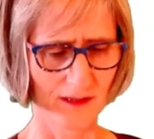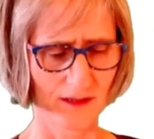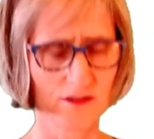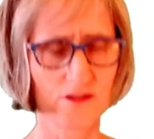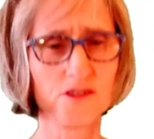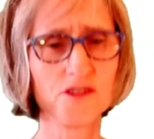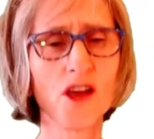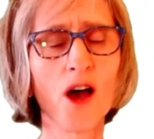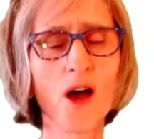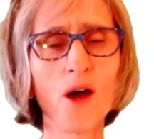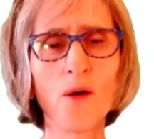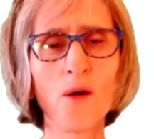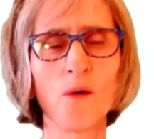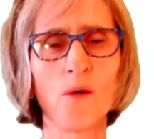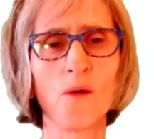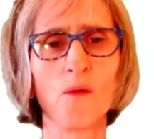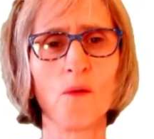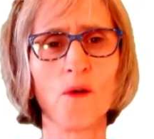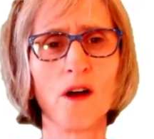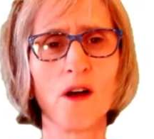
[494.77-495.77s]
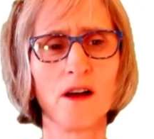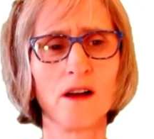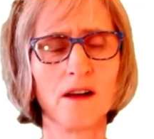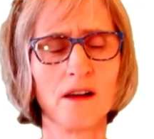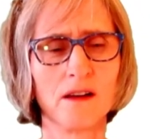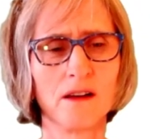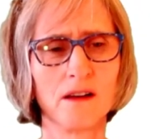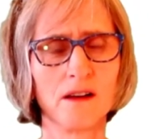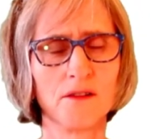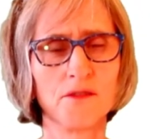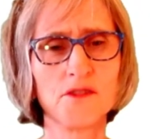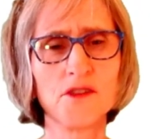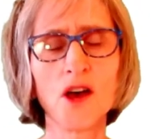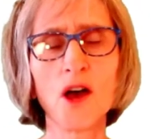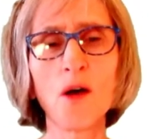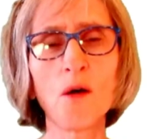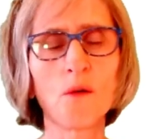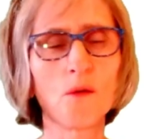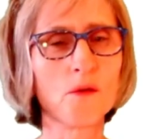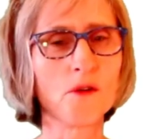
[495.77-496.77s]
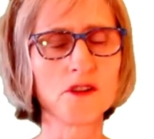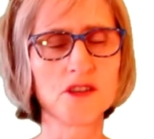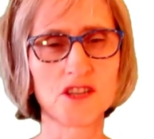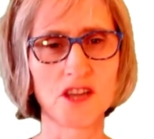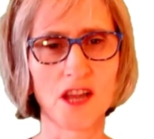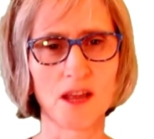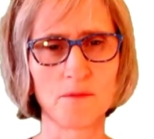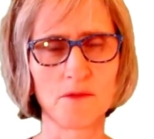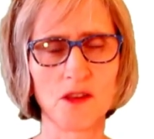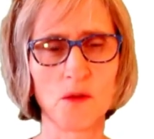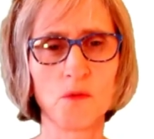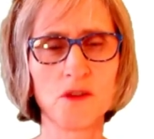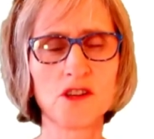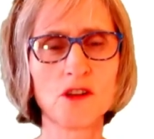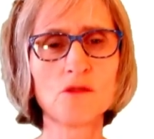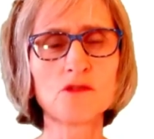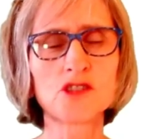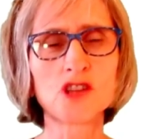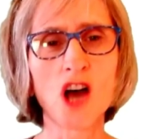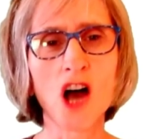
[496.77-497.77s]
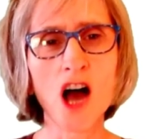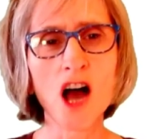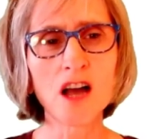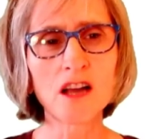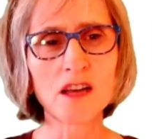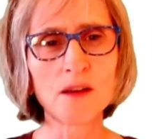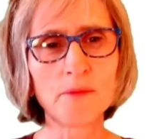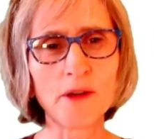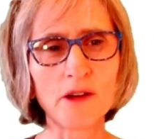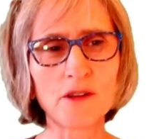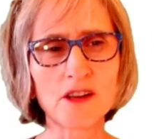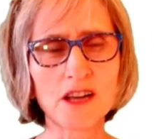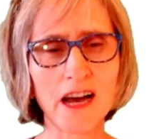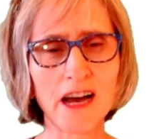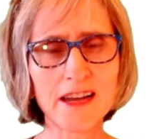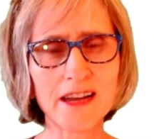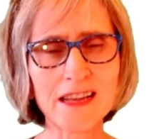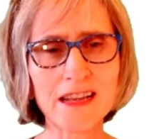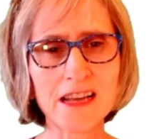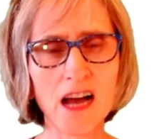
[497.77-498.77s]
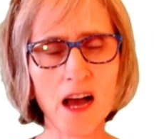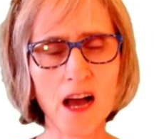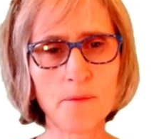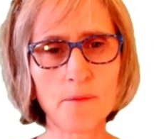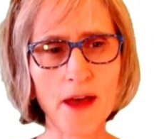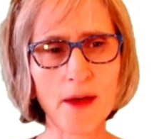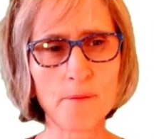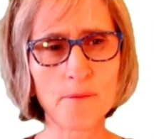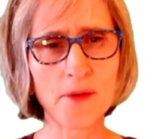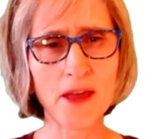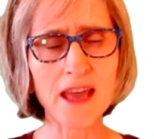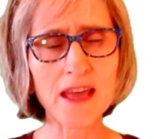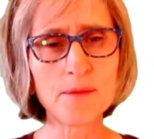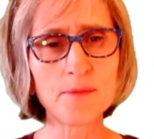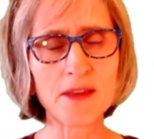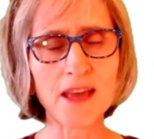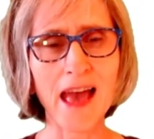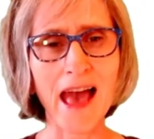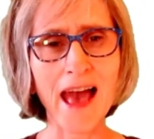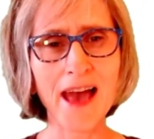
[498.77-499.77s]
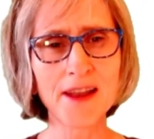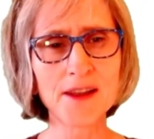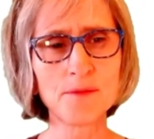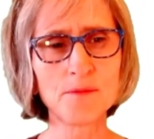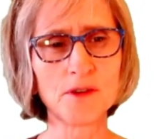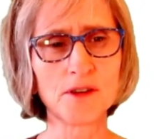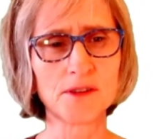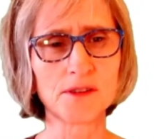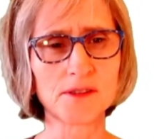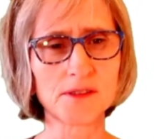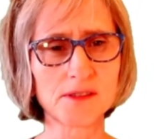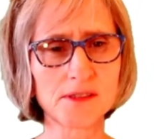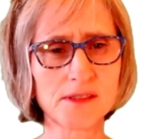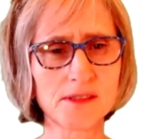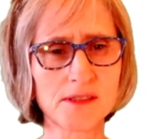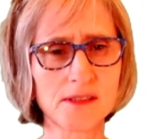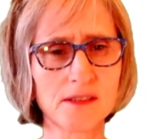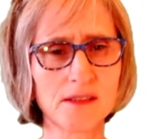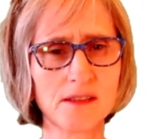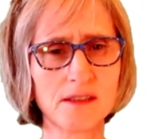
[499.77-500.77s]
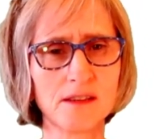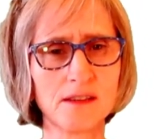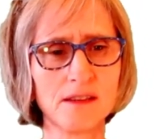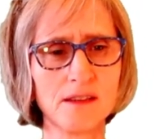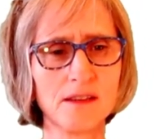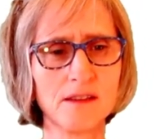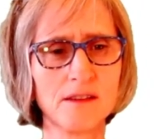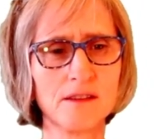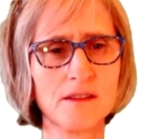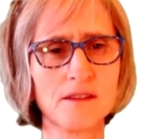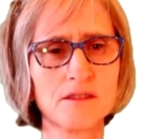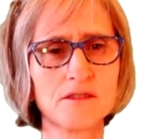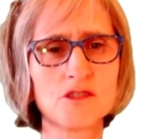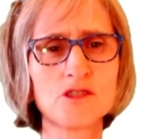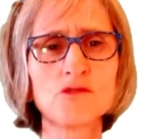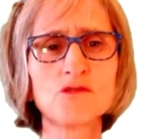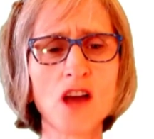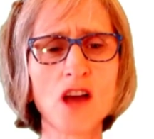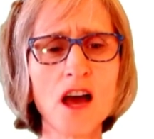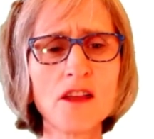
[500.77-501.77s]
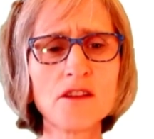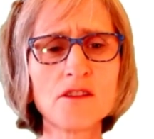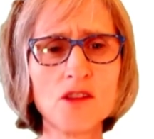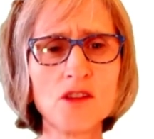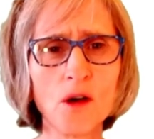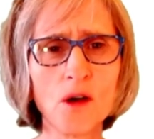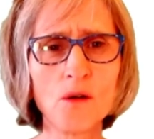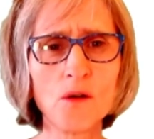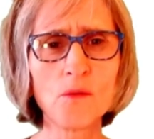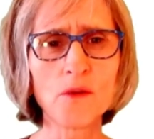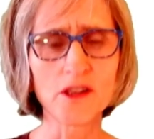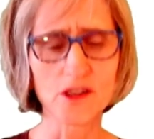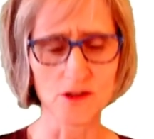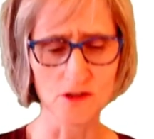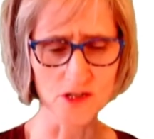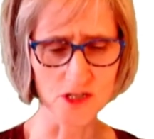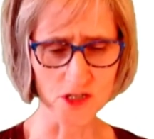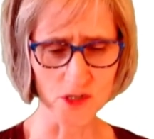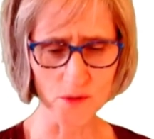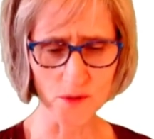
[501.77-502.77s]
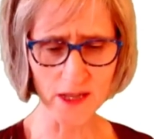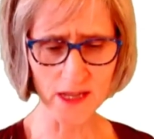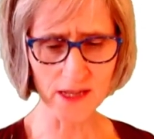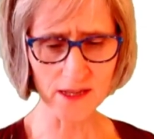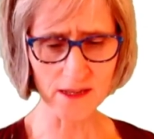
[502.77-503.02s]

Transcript: No, no, Jamie, we don't talk about cutting up baby animals. Do you not know what you're doing?